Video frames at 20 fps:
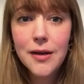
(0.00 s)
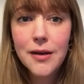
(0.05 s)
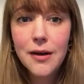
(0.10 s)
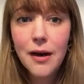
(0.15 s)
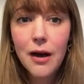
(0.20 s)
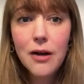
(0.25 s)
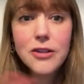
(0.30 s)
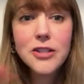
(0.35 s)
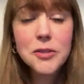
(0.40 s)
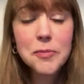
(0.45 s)

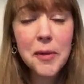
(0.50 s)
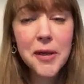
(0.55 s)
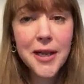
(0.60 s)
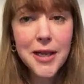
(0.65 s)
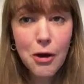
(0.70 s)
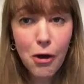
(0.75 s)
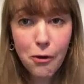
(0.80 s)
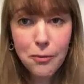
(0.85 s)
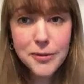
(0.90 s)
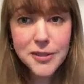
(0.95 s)
Ultimately,
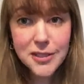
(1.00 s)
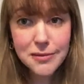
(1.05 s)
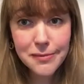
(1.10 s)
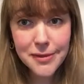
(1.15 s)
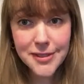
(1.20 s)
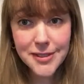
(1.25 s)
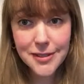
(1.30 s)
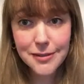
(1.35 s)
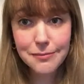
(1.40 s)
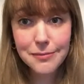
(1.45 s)

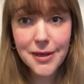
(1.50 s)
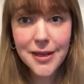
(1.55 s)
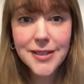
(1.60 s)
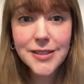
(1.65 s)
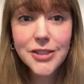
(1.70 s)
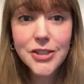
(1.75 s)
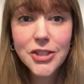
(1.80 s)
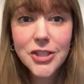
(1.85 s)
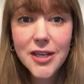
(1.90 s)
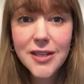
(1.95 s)
optimism is
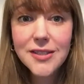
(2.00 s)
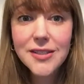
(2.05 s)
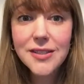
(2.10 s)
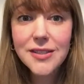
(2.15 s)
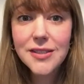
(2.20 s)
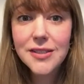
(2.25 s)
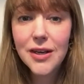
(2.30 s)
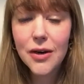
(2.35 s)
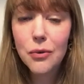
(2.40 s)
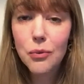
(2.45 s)

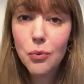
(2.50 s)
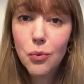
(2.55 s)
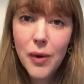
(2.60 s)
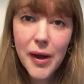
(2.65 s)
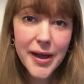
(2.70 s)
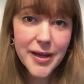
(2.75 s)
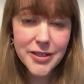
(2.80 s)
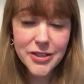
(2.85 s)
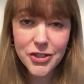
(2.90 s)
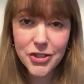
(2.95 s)
just a
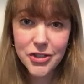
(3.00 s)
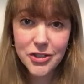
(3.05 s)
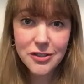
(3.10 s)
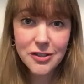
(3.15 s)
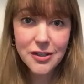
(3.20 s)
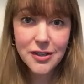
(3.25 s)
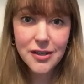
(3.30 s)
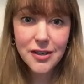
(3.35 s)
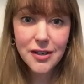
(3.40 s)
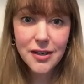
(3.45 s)
wish.
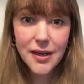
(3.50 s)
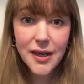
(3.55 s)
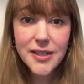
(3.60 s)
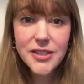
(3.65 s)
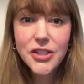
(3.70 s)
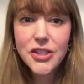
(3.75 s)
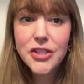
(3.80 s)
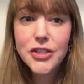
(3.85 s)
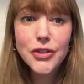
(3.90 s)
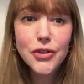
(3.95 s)
It's
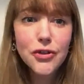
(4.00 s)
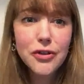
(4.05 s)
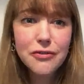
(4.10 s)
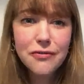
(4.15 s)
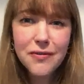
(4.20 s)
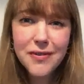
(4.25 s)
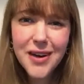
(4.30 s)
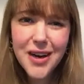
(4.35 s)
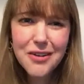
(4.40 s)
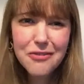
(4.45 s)
just sort of
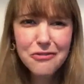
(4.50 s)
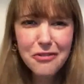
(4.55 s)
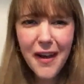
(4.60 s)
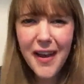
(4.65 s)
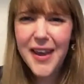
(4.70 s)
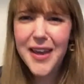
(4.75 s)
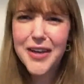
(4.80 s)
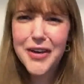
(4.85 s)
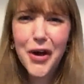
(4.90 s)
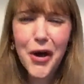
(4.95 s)
a
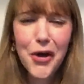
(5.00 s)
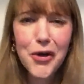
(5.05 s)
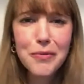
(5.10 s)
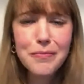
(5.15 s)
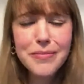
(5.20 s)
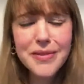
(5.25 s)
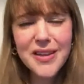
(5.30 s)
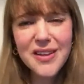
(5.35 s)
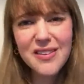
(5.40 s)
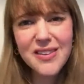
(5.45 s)
vague
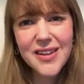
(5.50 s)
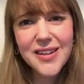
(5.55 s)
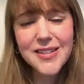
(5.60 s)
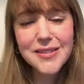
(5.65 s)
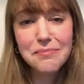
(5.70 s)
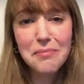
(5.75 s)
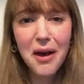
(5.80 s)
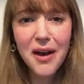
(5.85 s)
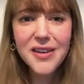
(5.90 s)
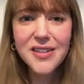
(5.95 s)
hope that things
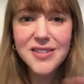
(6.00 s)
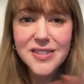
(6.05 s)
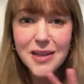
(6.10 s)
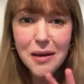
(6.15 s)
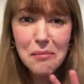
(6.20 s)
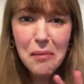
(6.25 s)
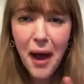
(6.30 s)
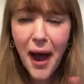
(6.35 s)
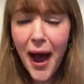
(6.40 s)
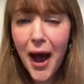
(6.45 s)
might
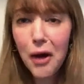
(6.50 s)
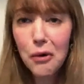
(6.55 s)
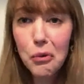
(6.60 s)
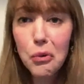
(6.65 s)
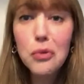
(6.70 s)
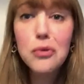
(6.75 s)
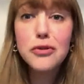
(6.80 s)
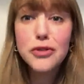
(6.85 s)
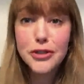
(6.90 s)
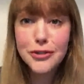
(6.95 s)
somehow
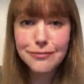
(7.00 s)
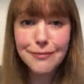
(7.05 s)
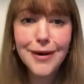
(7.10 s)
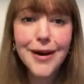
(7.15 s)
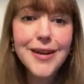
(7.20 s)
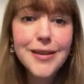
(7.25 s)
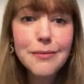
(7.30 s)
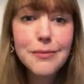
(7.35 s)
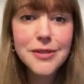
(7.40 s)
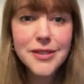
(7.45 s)
all just
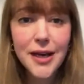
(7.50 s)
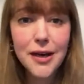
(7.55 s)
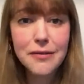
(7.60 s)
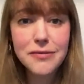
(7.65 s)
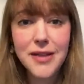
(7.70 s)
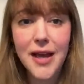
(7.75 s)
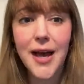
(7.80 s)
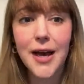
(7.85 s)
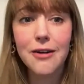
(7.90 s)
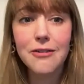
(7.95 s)
work themselves
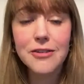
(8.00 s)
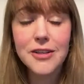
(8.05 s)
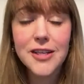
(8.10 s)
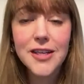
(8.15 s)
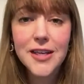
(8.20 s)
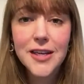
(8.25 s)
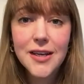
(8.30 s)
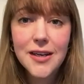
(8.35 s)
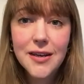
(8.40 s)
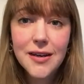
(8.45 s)
out.
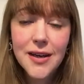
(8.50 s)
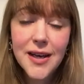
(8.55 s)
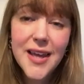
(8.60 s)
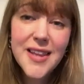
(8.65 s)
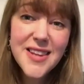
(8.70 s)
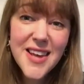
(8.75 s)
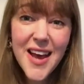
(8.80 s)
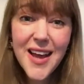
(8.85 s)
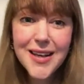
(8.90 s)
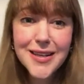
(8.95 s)
In
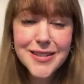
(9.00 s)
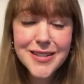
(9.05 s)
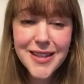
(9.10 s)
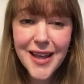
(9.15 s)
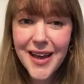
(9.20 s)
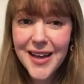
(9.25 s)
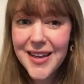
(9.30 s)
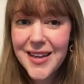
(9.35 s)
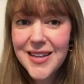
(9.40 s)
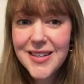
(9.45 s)
the end,
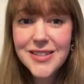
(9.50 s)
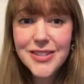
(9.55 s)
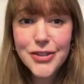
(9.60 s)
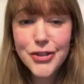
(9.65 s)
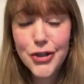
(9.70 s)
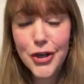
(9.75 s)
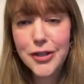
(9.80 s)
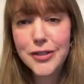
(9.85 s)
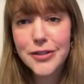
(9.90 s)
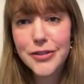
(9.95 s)
that is
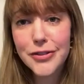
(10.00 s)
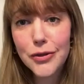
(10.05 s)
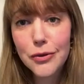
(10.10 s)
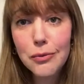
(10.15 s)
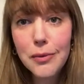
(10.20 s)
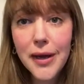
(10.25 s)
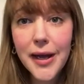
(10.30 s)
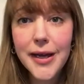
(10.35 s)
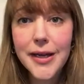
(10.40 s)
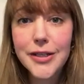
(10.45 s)
just a
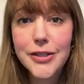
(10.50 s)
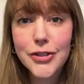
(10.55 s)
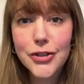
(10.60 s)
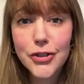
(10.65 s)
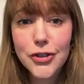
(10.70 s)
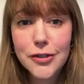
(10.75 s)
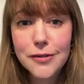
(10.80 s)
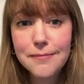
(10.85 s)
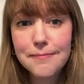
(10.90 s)
wish.